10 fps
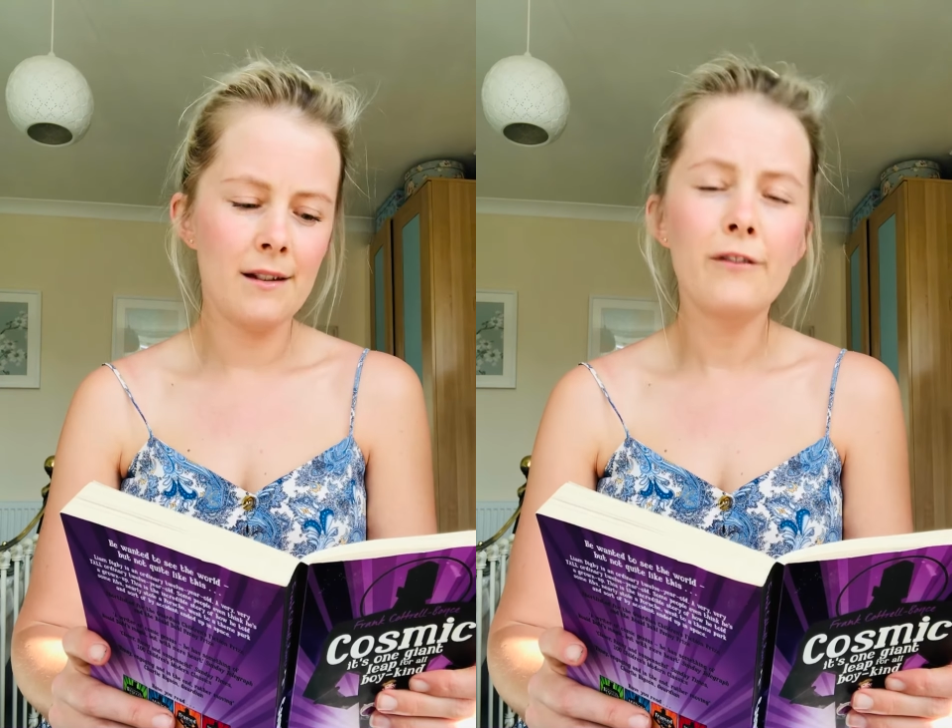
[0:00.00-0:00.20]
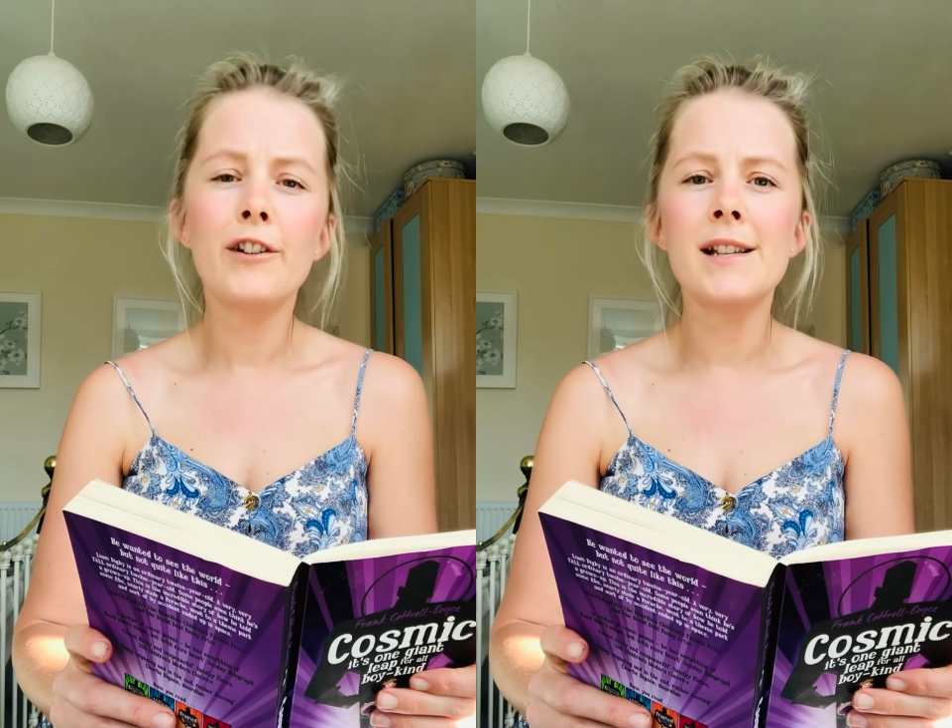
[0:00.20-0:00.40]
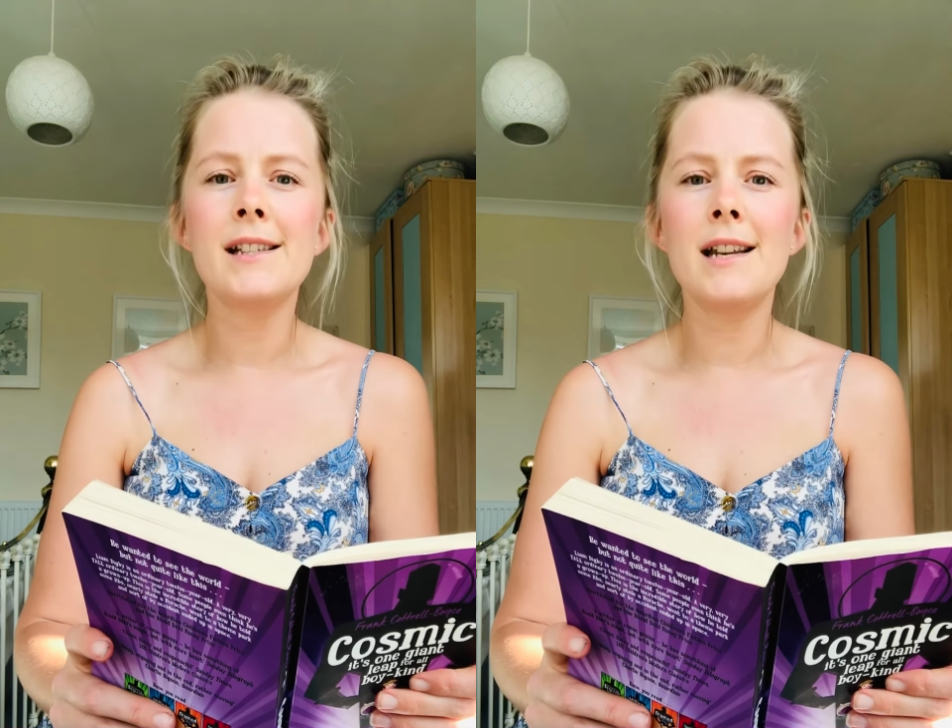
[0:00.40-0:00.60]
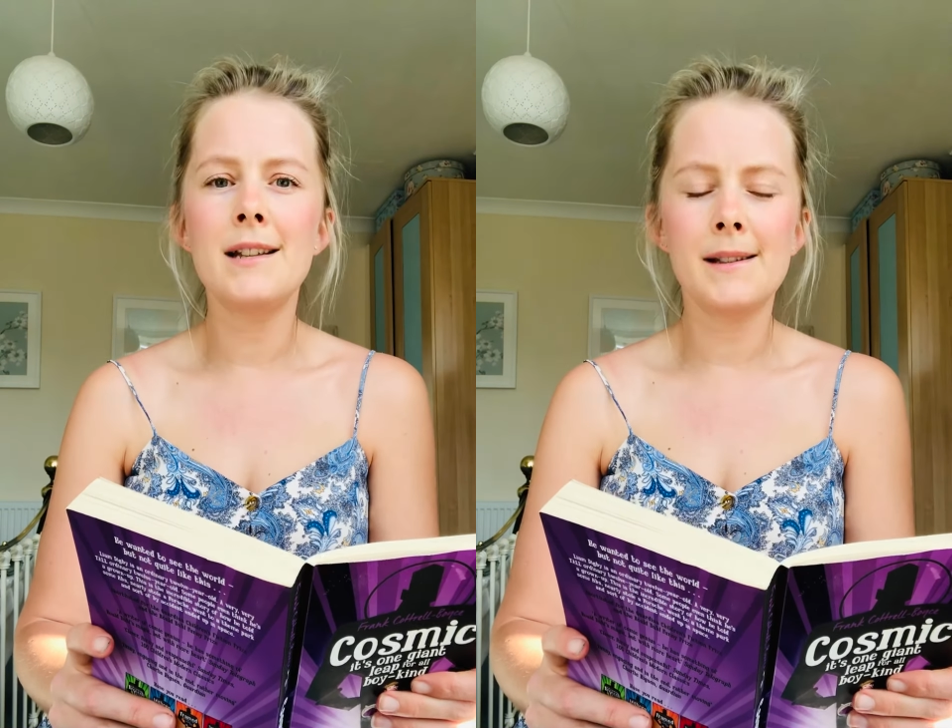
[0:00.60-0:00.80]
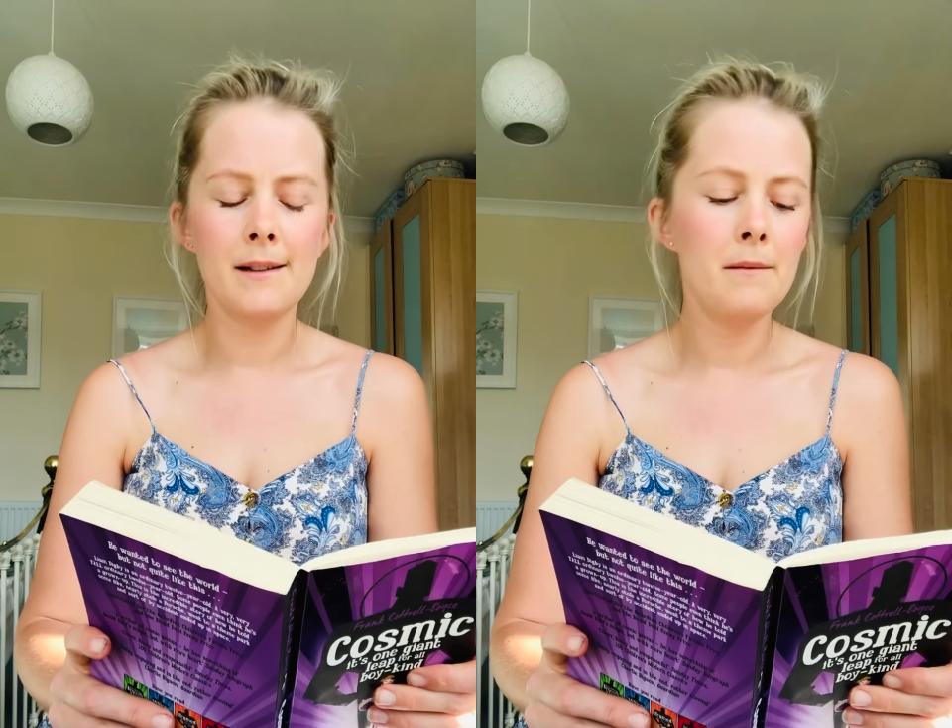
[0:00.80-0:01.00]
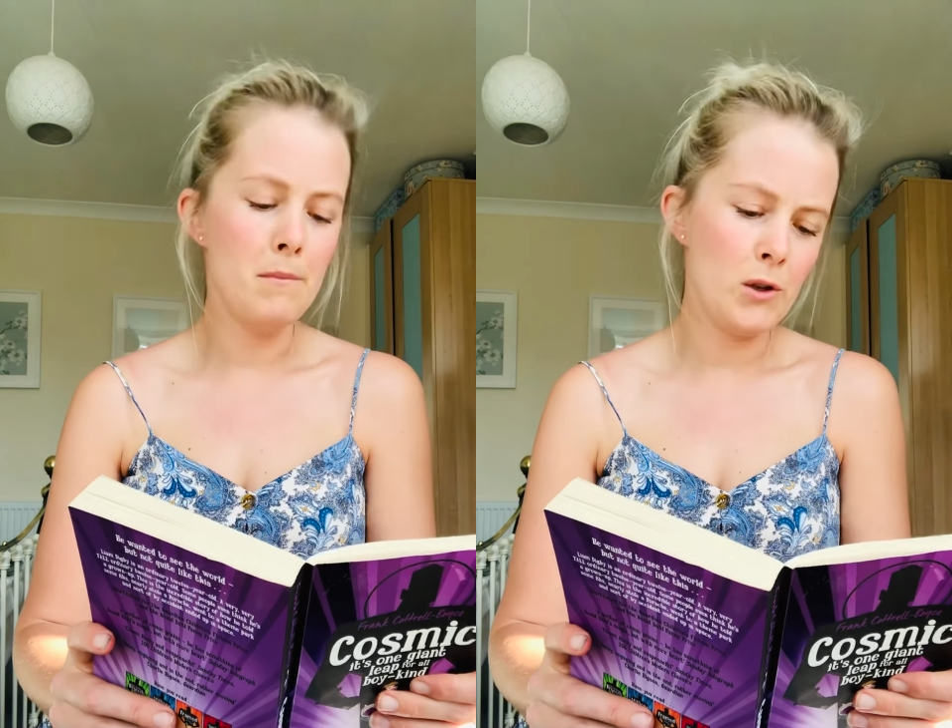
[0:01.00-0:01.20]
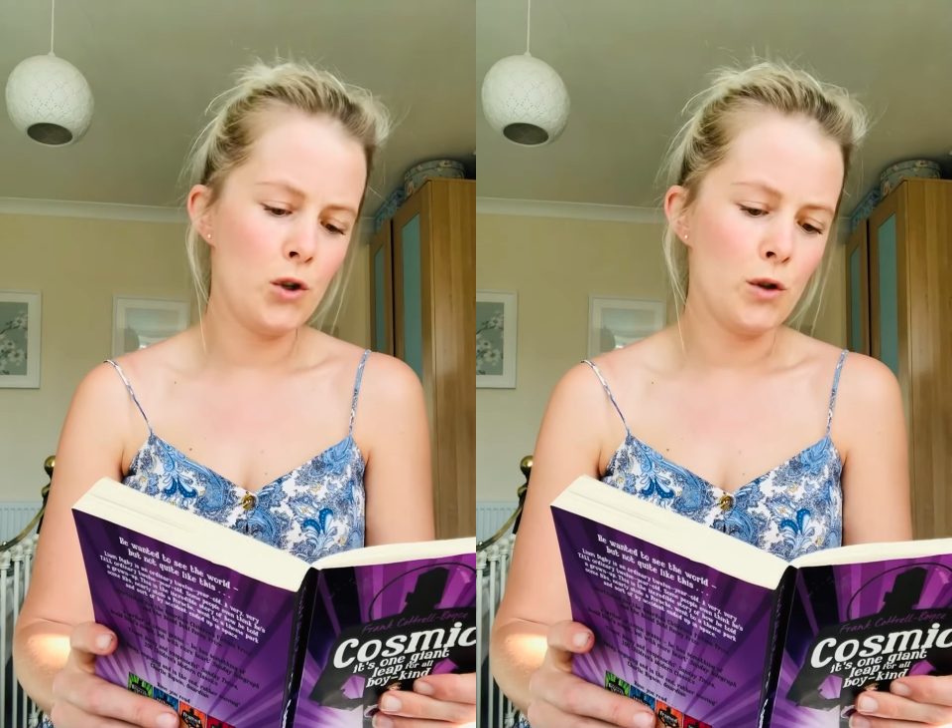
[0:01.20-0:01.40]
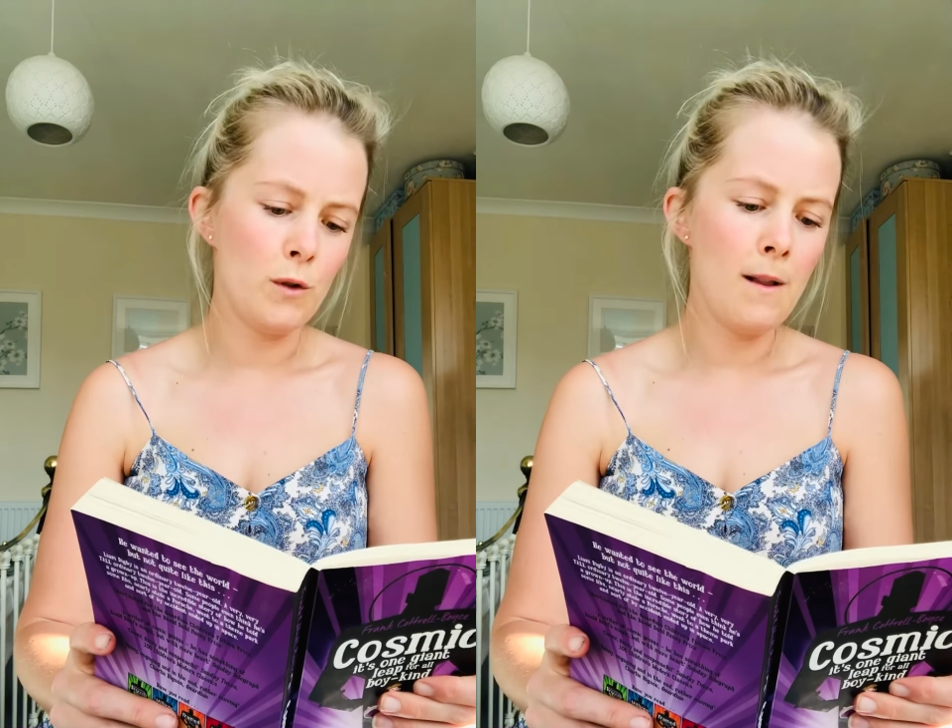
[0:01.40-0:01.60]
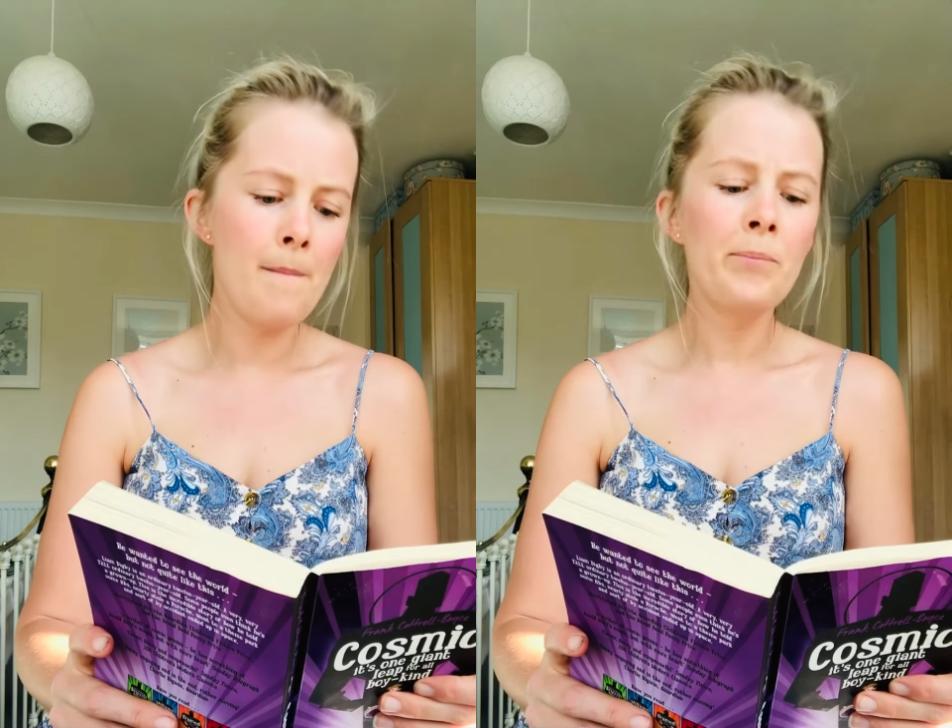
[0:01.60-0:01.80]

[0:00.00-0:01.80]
For instance, Miss Jewell,